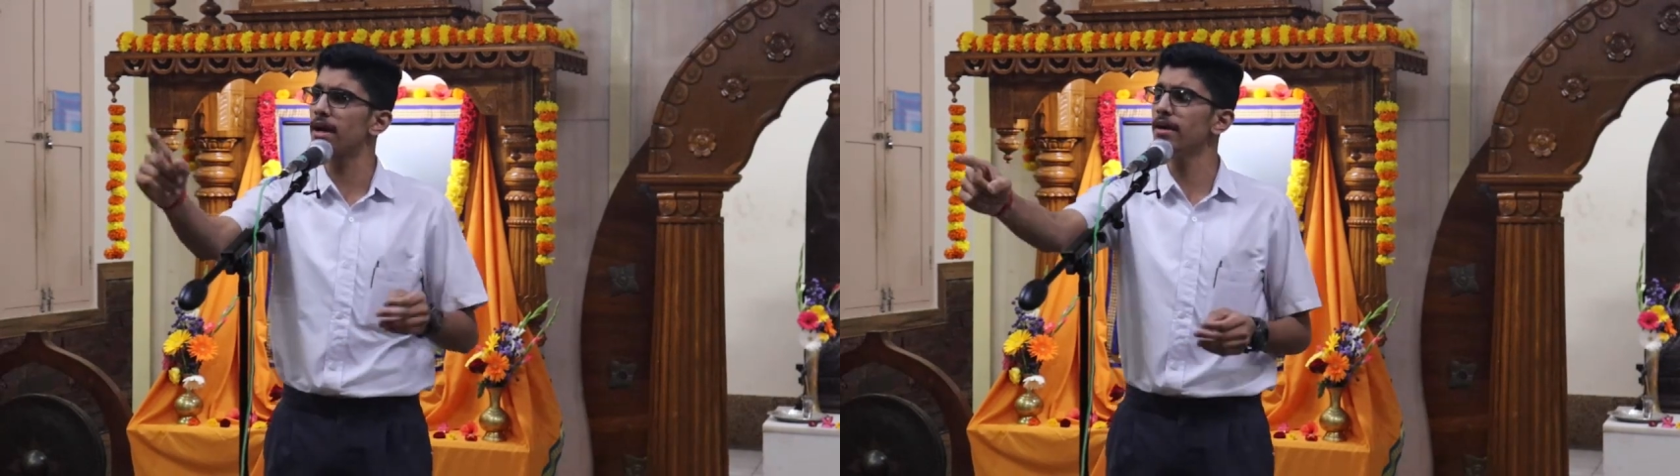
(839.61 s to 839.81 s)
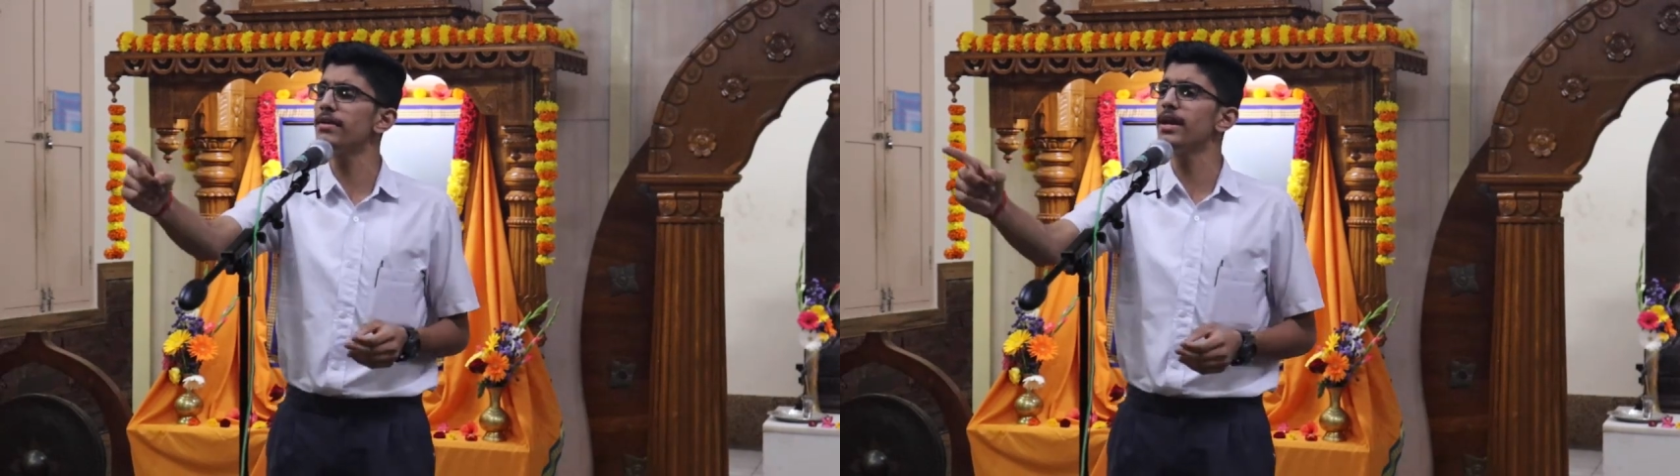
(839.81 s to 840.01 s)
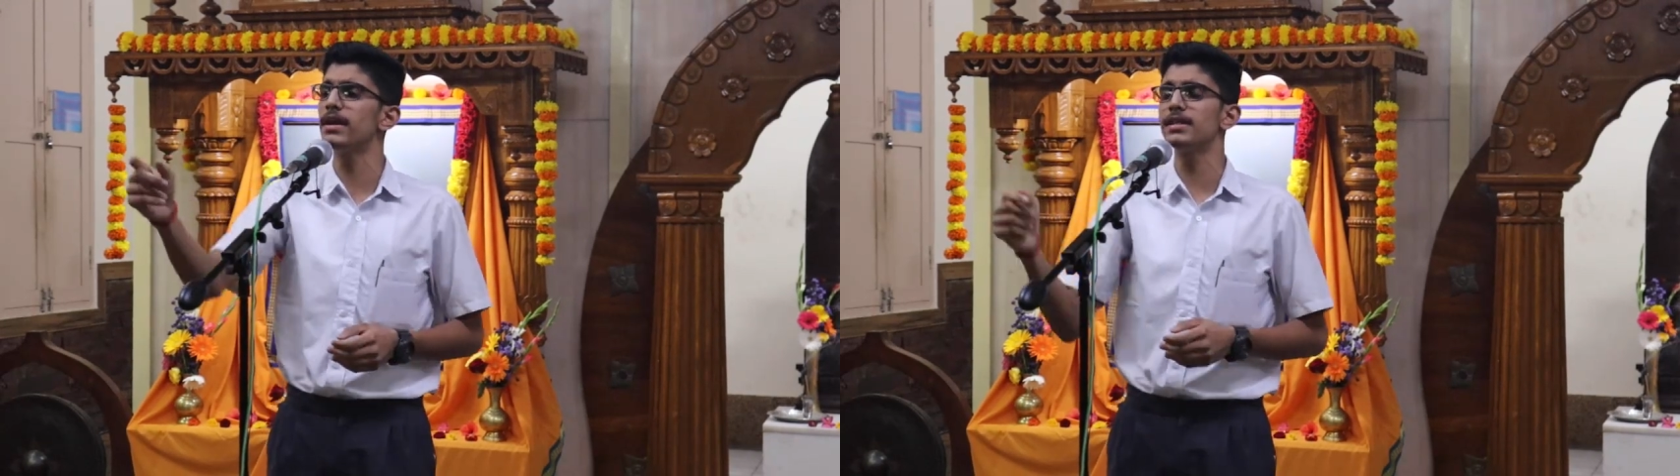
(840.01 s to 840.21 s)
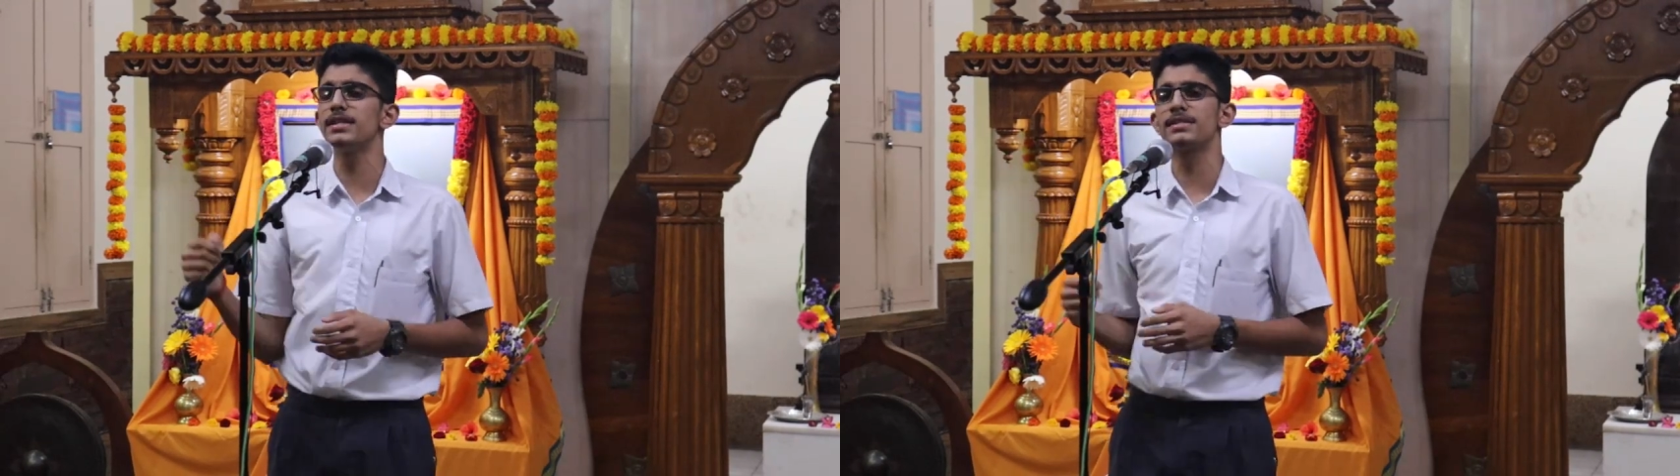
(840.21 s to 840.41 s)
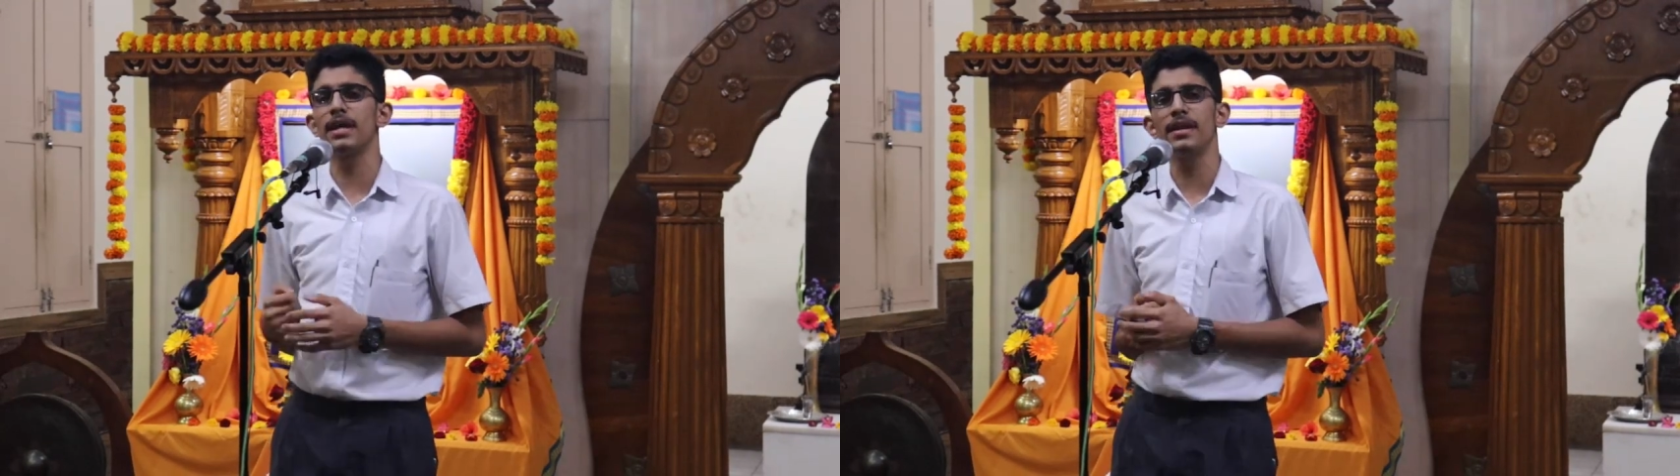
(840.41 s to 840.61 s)
country under
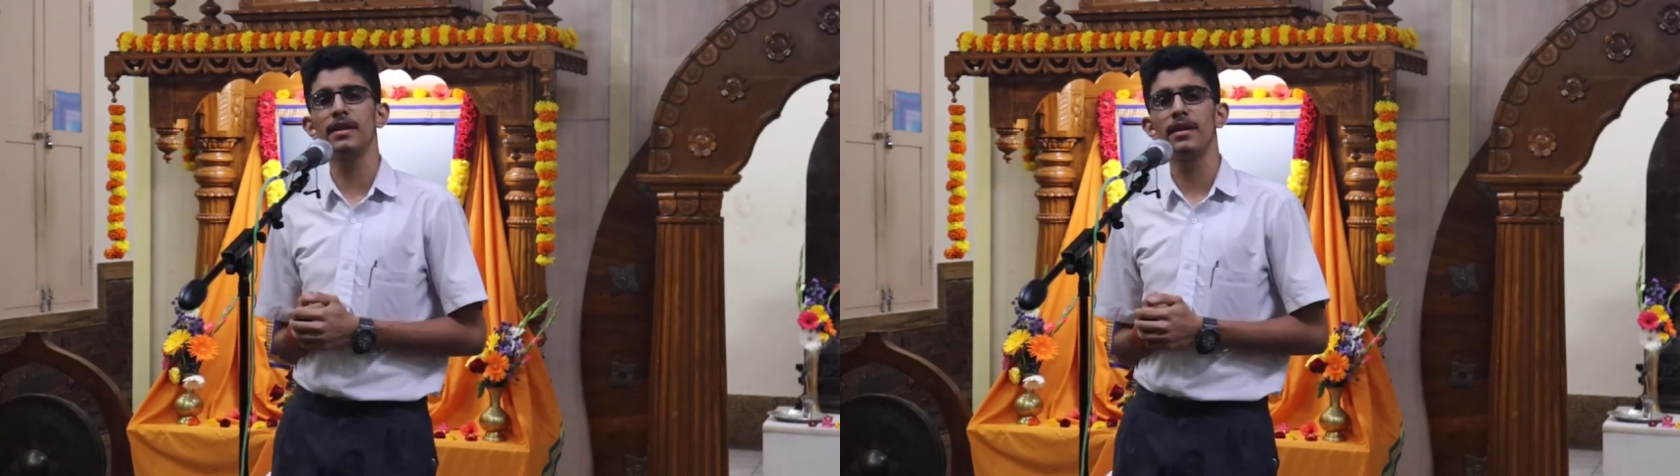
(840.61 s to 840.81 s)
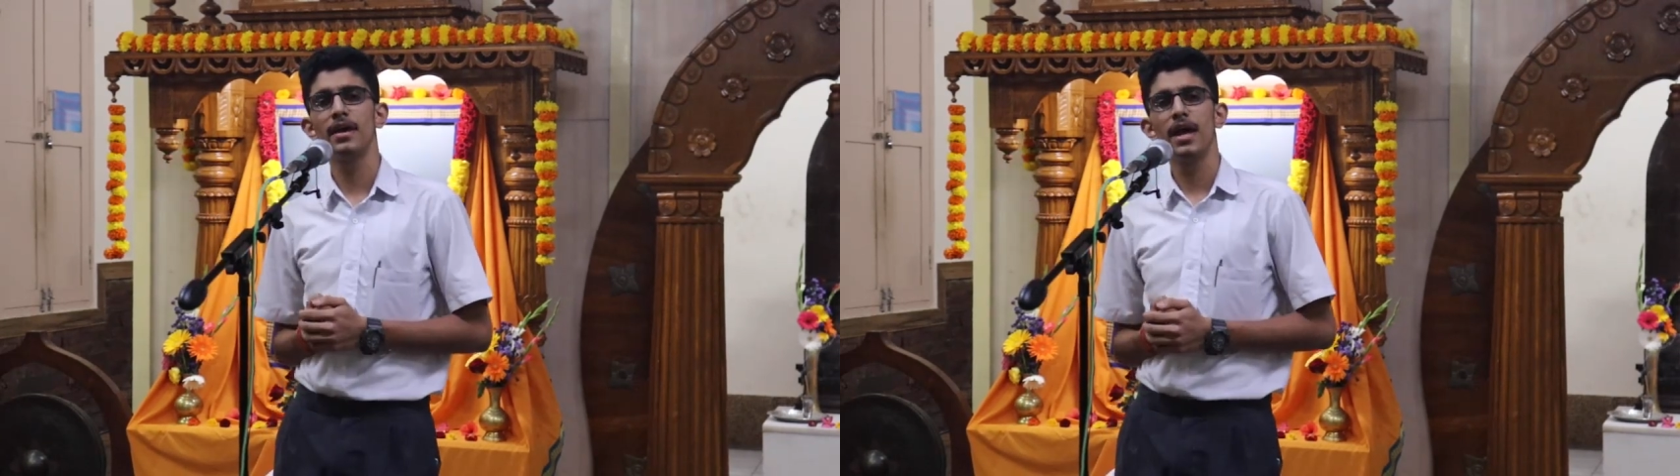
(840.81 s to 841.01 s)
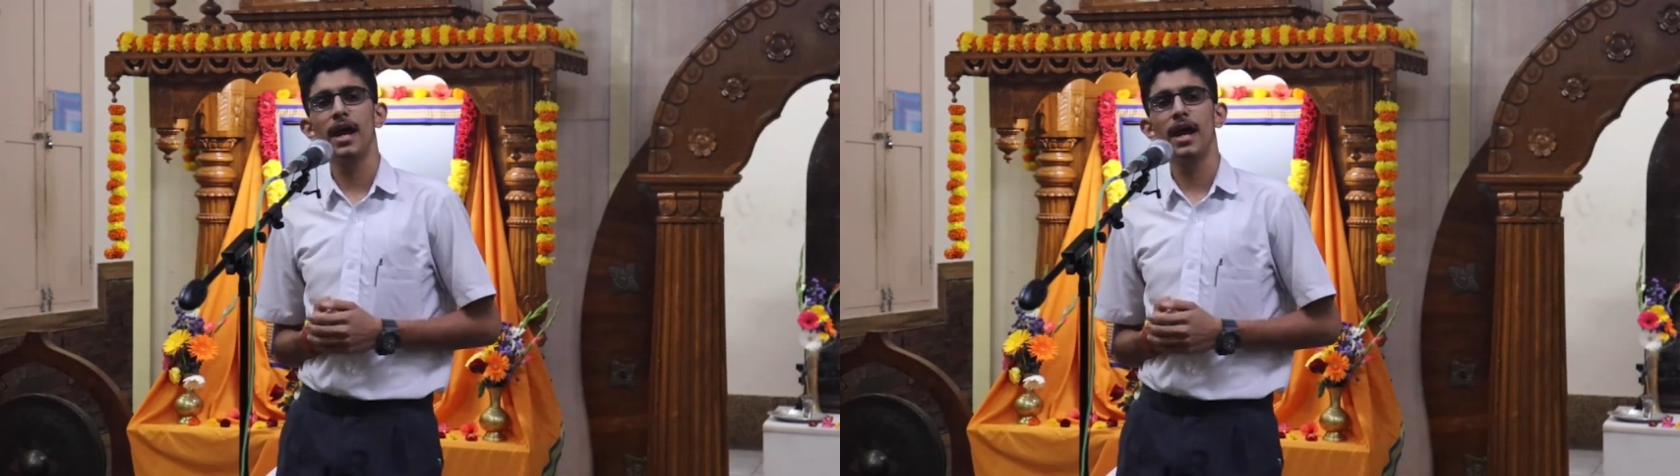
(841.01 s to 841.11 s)
the sun